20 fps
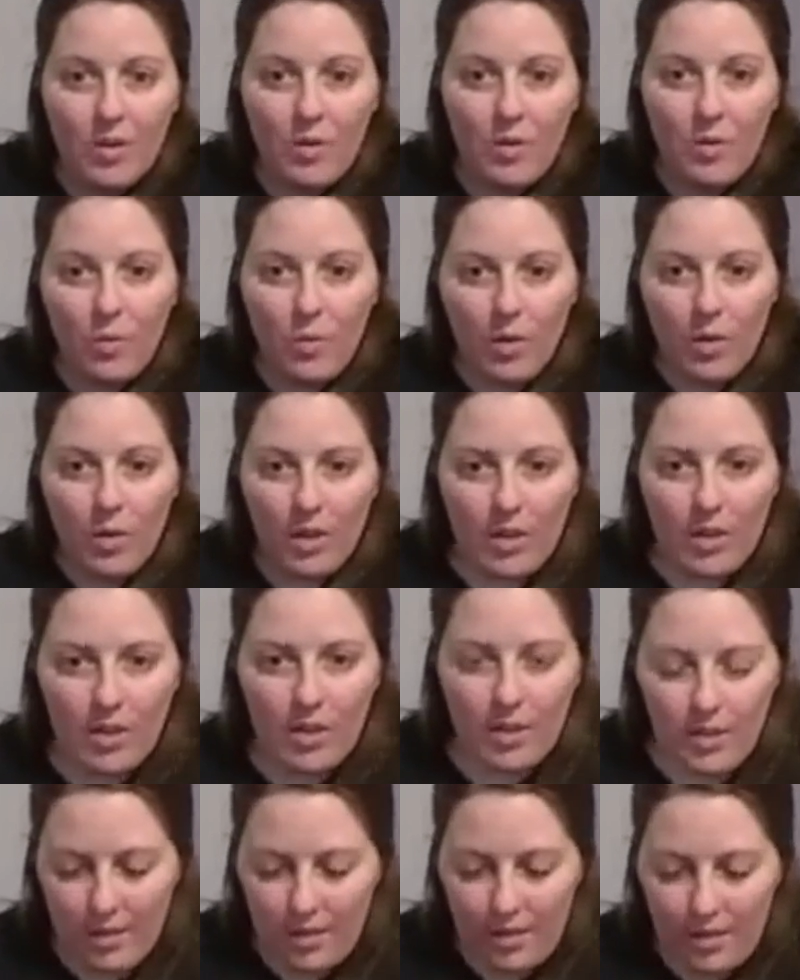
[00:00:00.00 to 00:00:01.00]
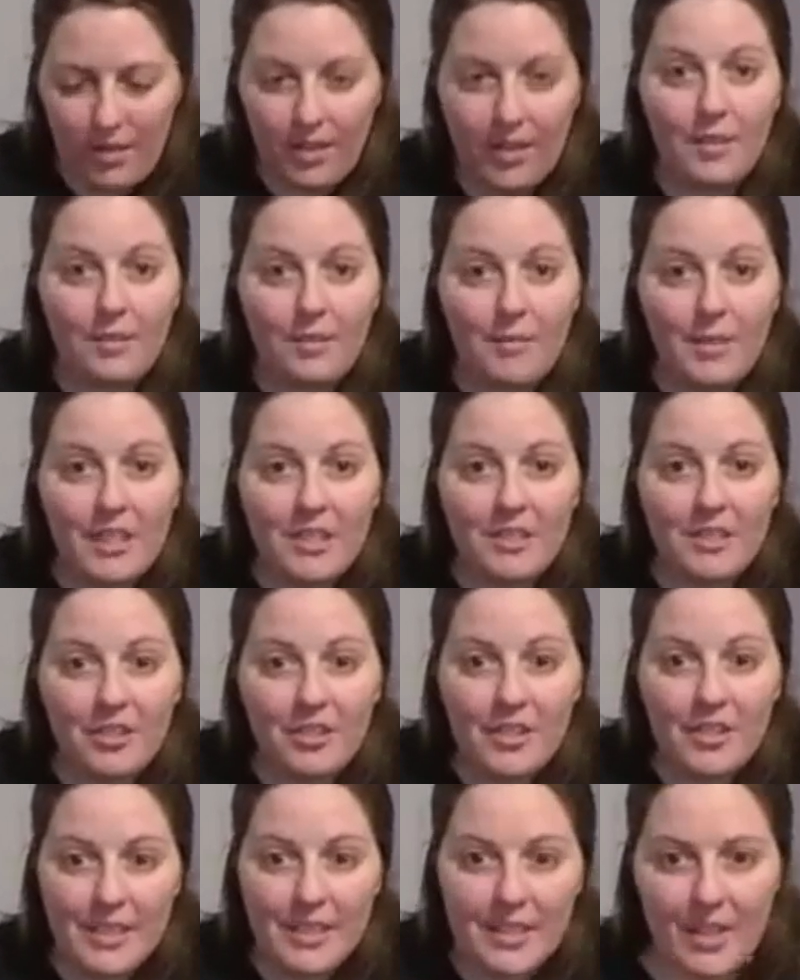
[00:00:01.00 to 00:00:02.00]
work on making sure you
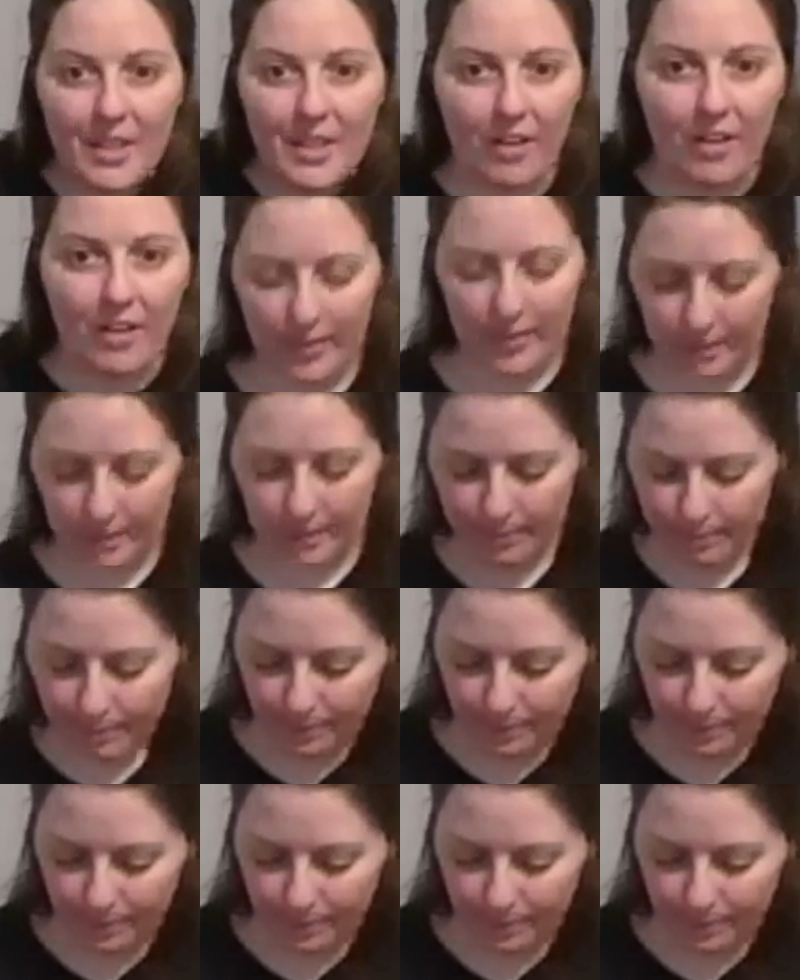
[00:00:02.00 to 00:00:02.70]
can see all of them.